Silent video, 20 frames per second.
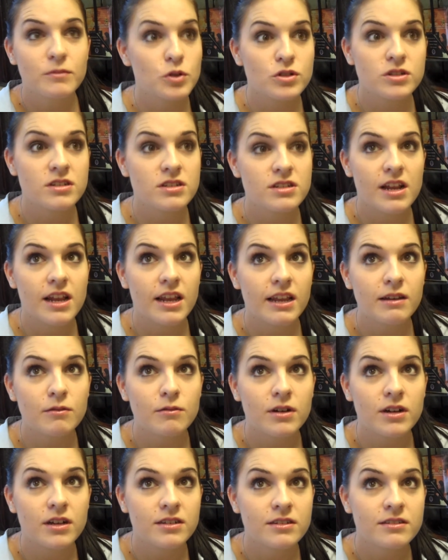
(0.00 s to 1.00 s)
Not going to tell
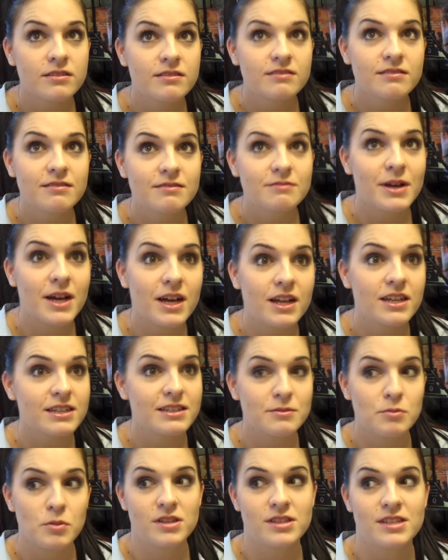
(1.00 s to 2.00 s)
anyone. Well,
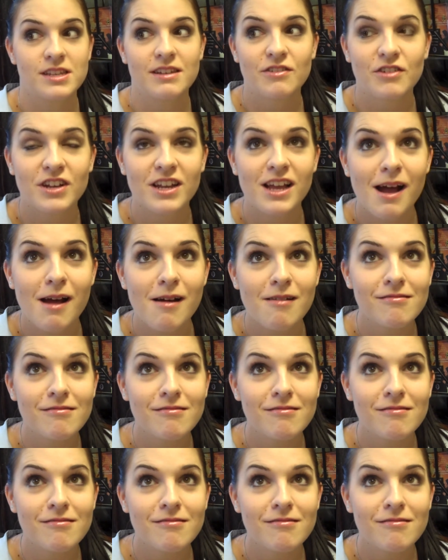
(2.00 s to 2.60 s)
it's my secret now.